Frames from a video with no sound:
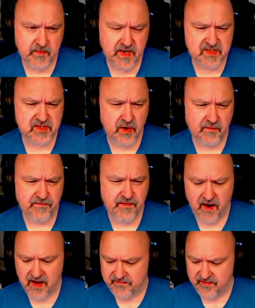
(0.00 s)
It's not
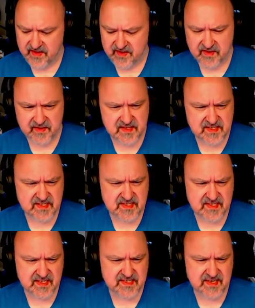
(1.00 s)
5 either. This is
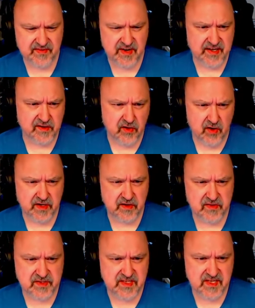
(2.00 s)
six, seven, eight, nine
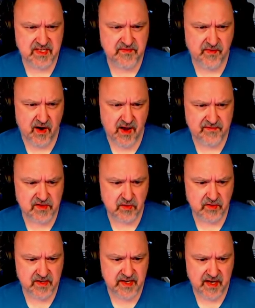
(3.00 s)
because these 5s are
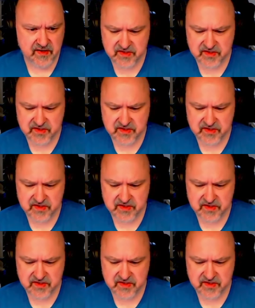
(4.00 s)
looking down.